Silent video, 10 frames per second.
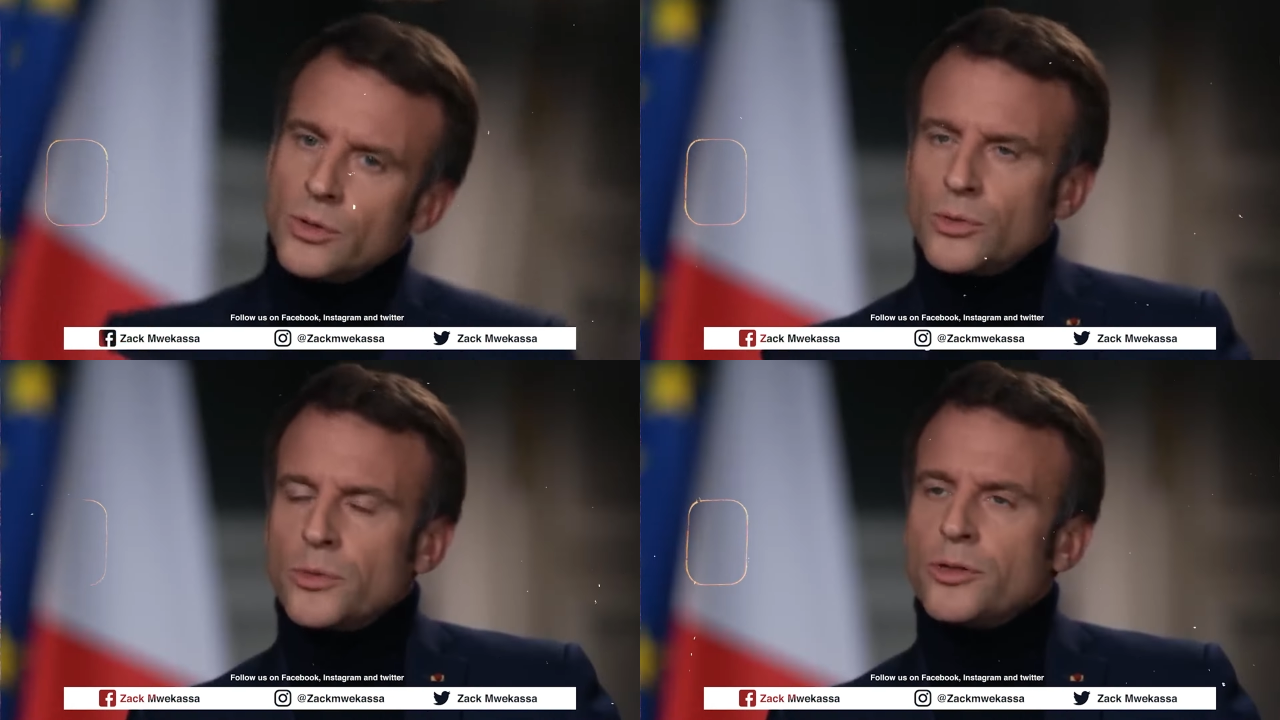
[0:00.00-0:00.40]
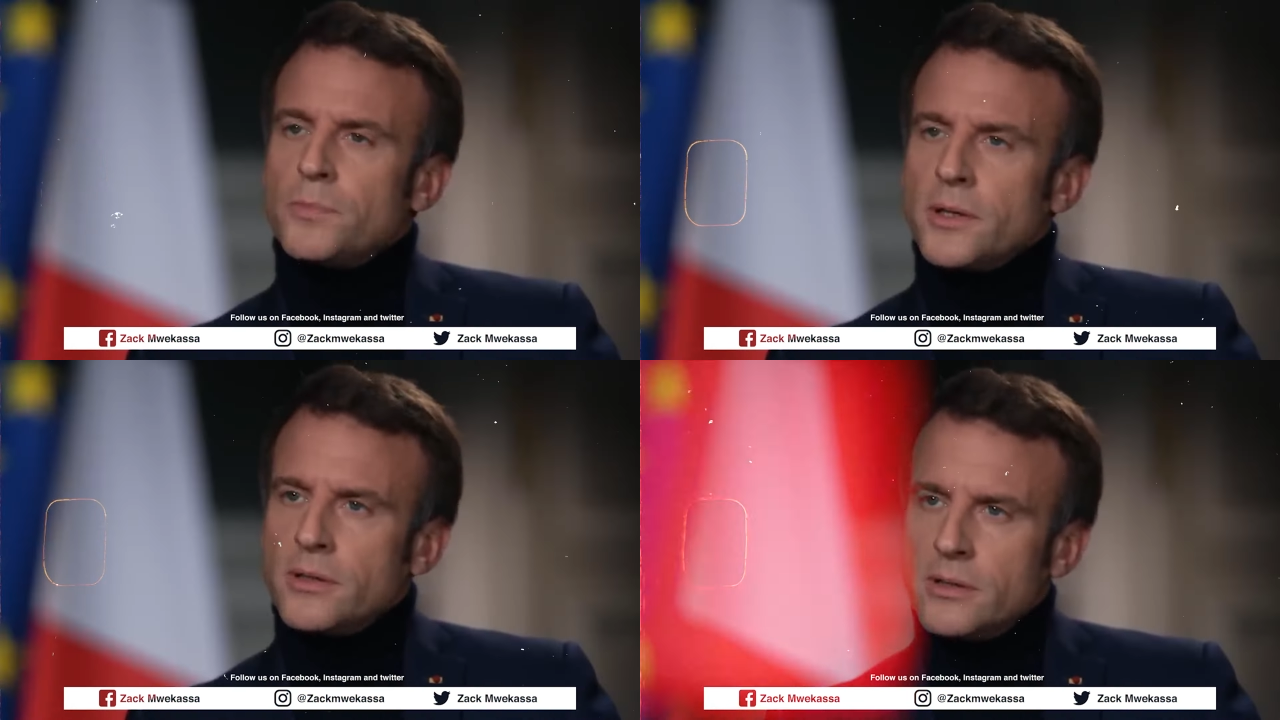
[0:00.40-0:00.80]
France has
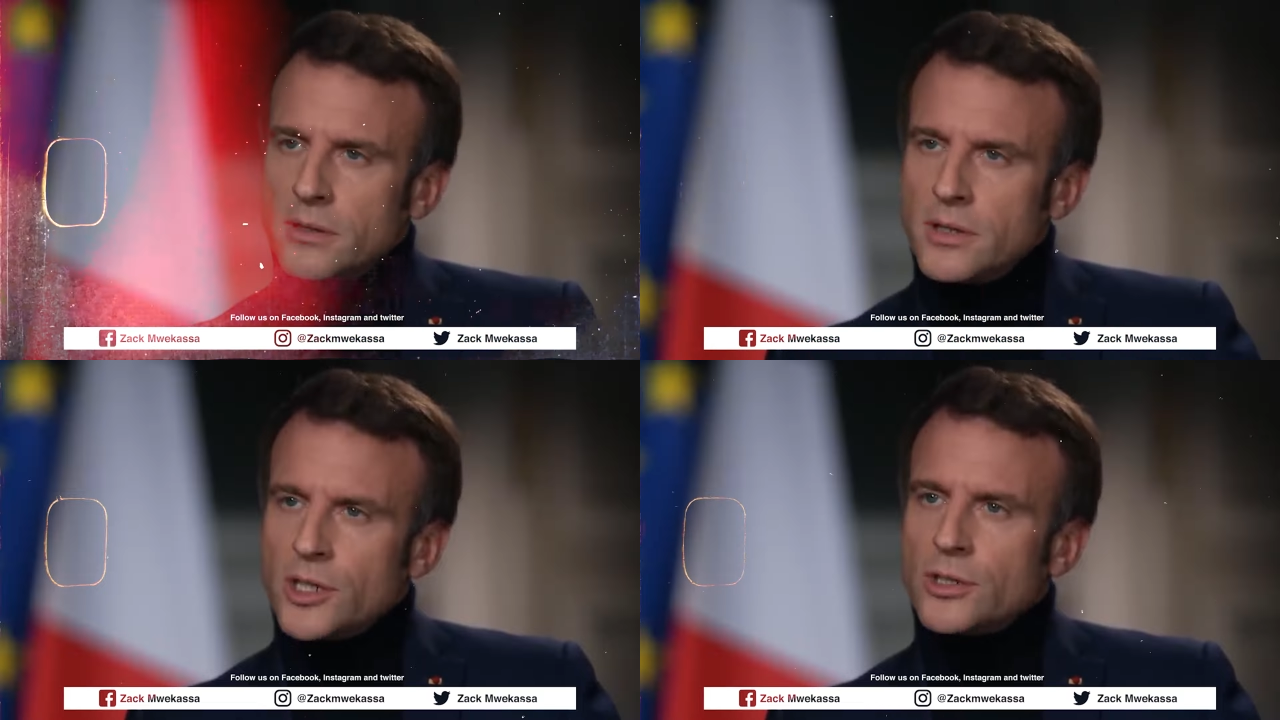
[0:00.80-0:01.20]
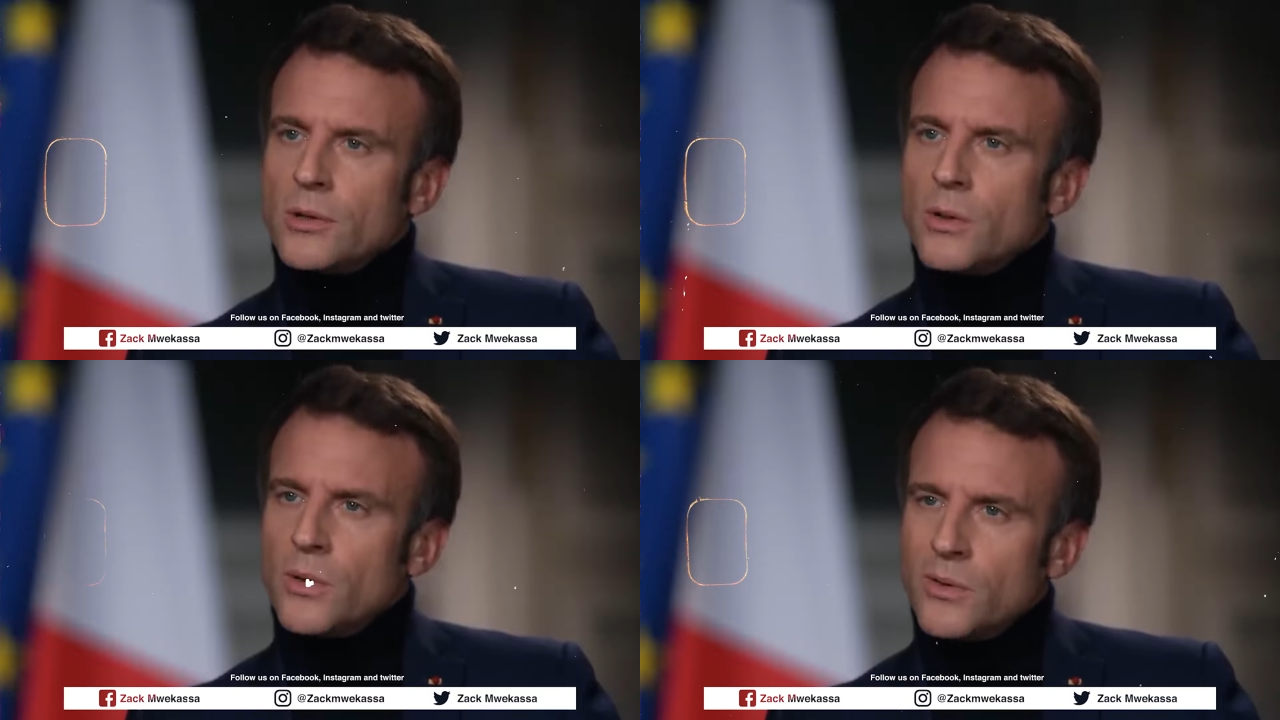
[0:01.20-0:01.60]
got to get out of
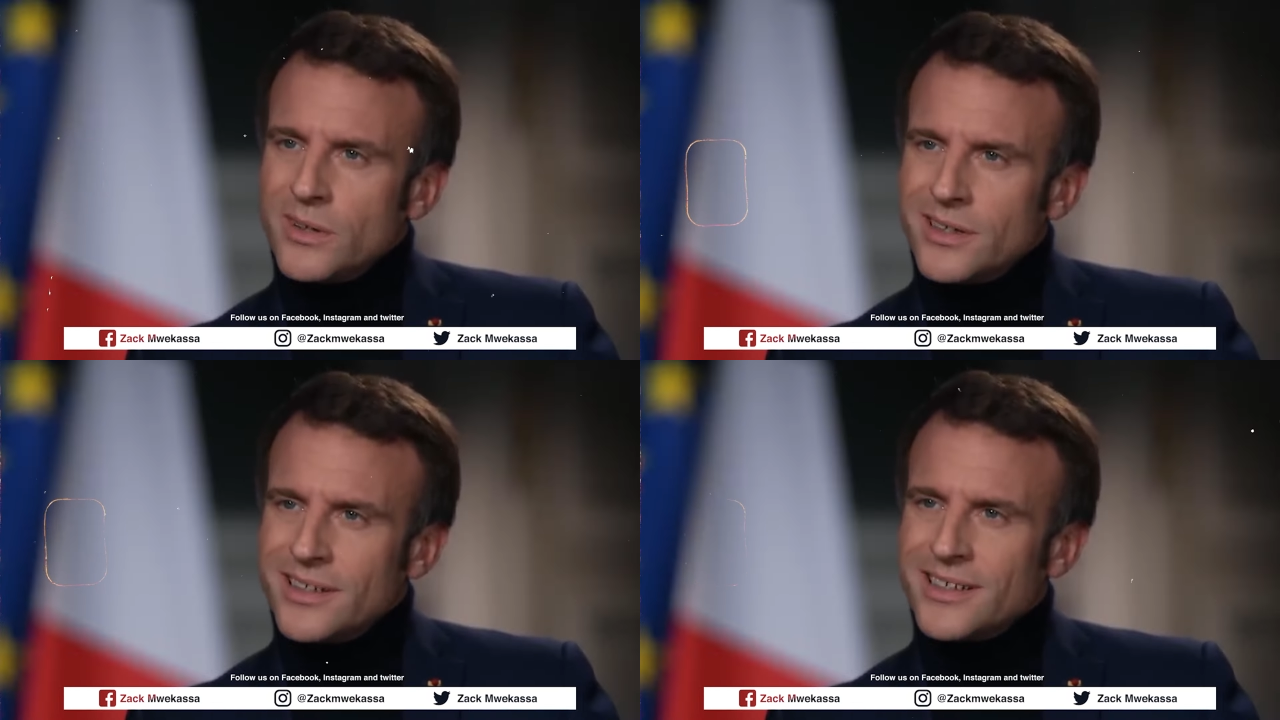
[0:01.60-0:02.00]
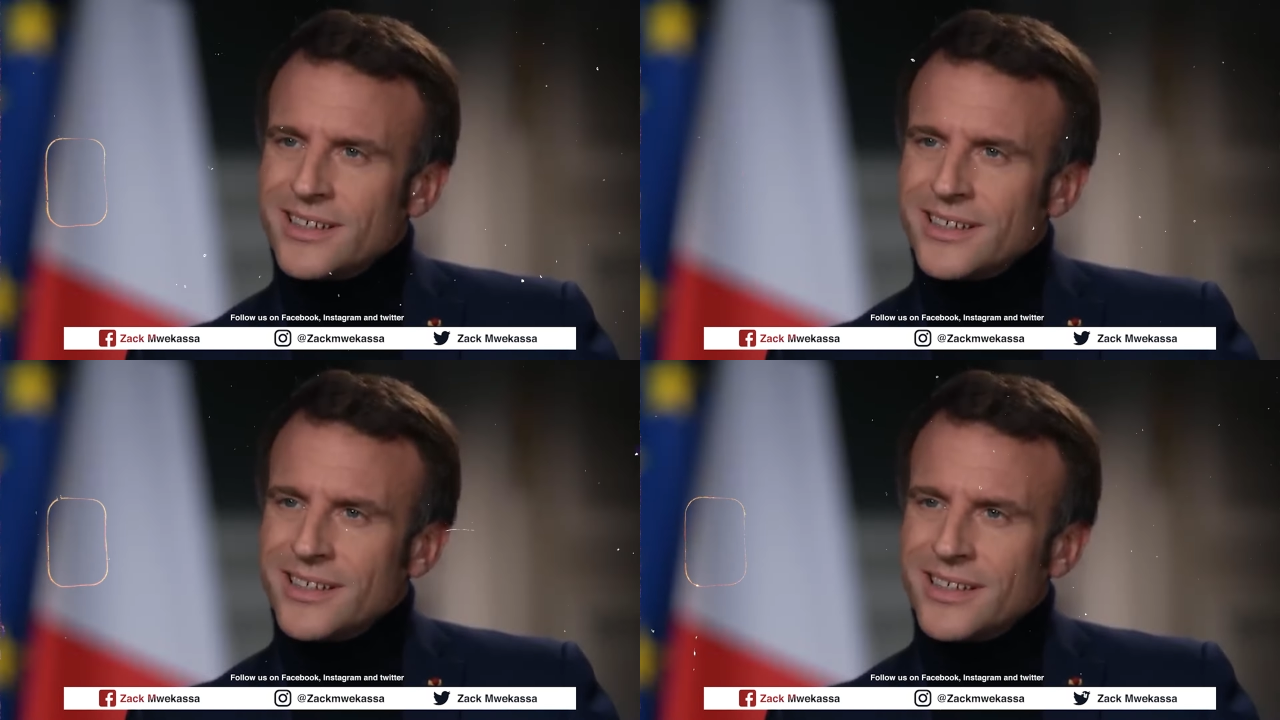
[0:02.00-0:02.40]
Africa, really, honestly.
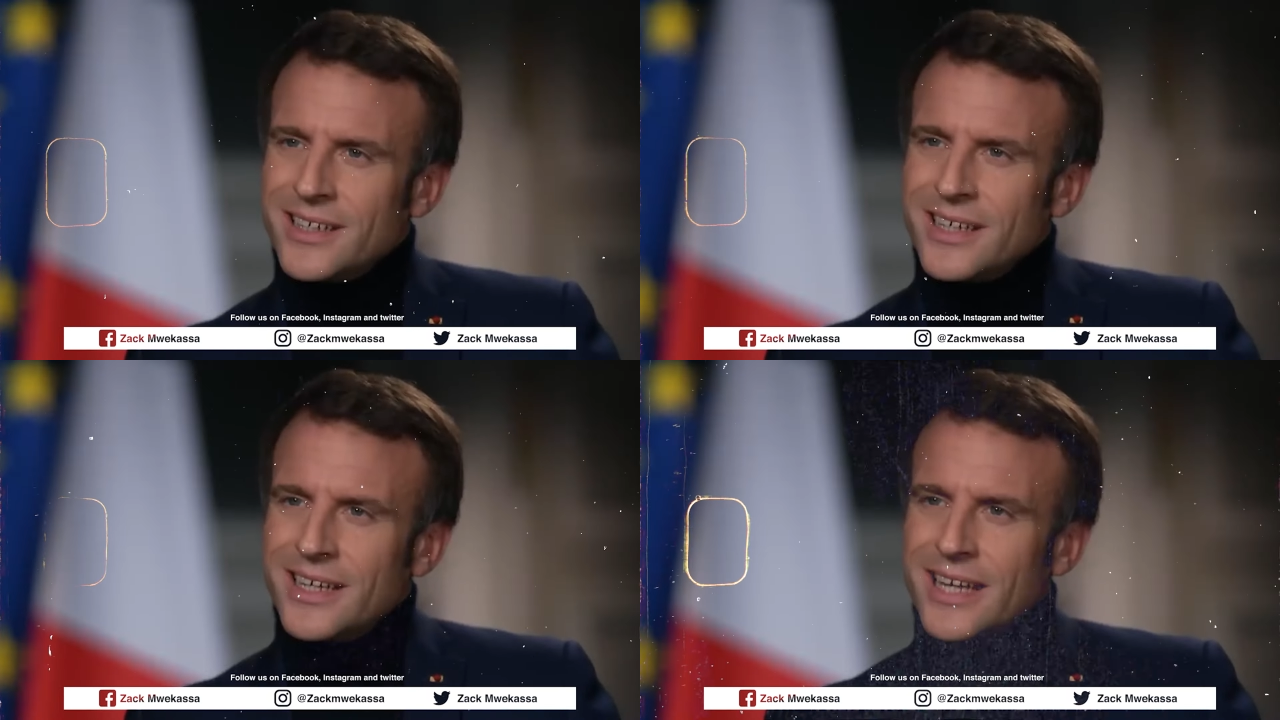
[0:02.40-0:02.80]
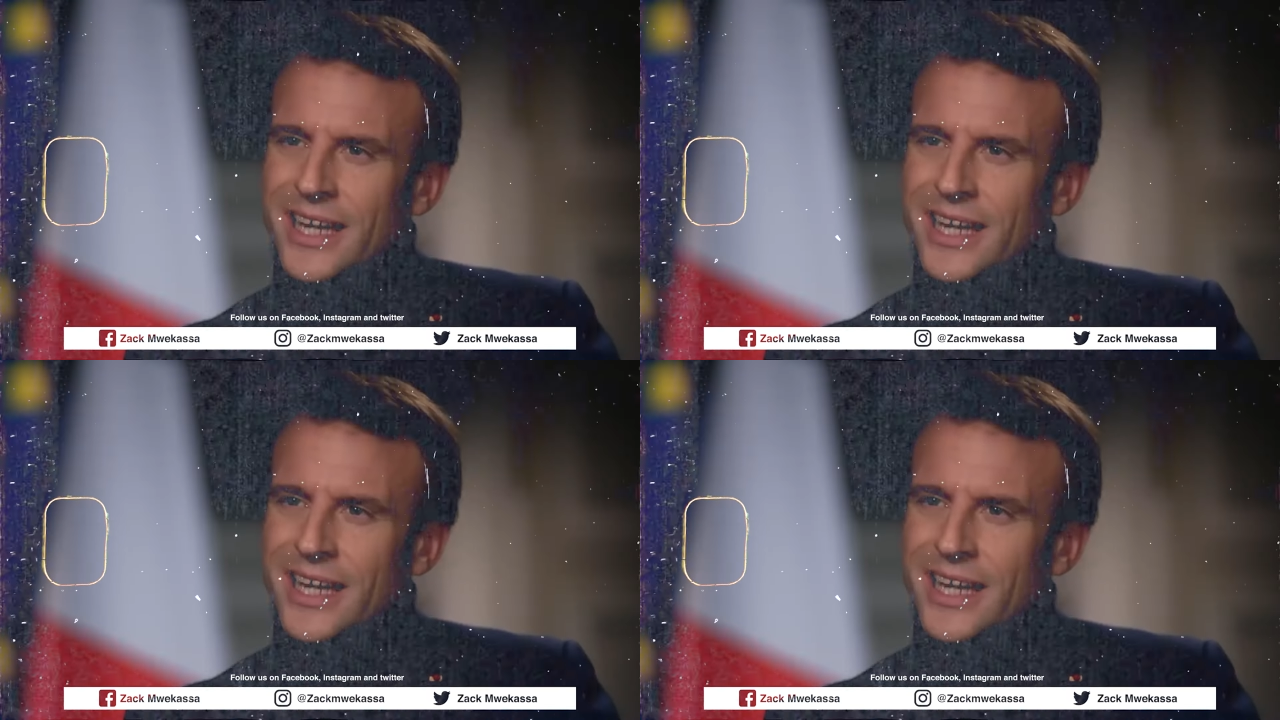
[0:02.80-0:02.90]
Enough is